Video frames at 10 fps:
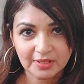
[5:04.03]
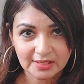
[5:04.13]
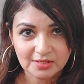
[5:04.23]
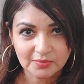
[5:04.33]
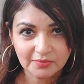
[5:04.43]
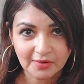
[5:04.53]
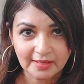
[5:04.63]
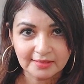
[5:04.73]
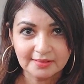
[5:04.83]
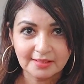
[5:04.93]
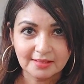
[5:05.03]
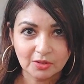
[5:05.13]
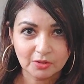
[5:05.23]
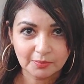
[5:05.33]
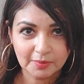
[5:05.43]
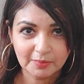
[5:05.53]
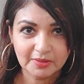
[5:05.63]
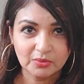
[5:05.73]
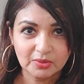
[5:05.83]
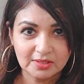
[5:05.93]
rings, we find that a lot of
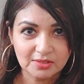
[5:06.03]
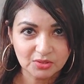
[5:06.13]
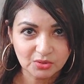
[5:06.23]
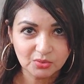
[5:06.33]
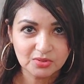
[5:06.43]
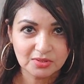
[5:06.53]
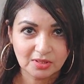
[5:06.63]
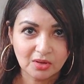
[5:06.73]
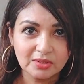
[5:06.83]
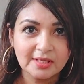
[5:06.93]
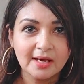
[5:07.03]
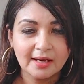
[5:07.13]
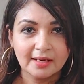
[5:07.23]
people, though it is used a lot,